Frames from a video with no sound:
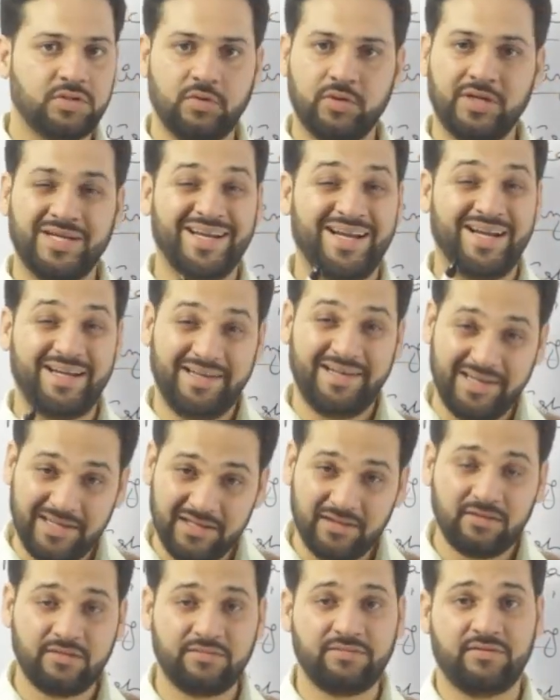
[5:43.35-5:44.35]
you need at
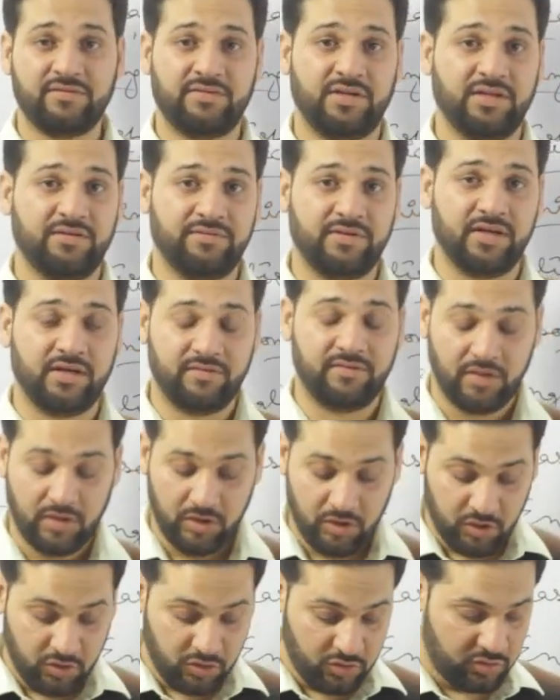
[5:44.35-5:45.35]
least 55.
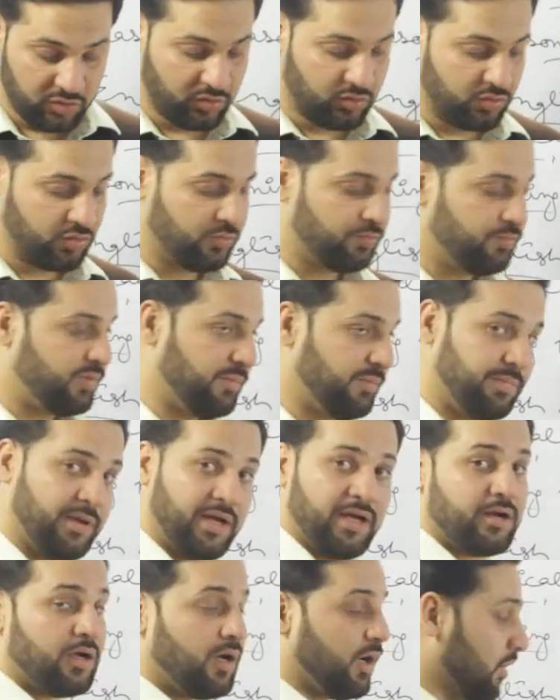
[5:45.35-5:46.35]
So
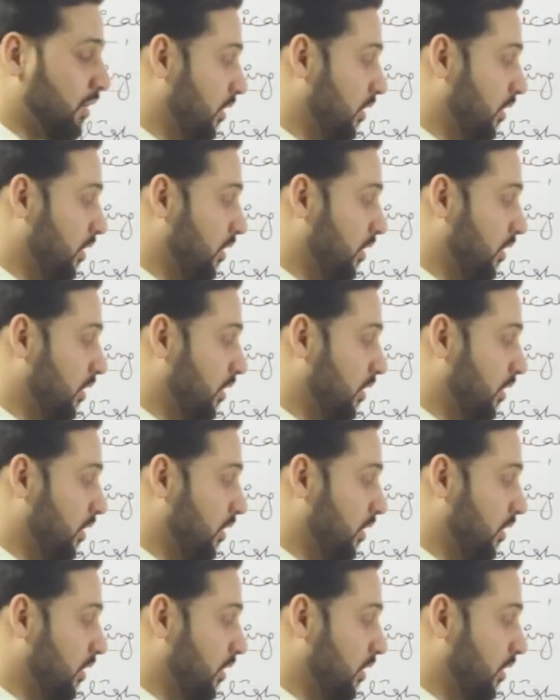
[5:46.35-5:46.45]
prepare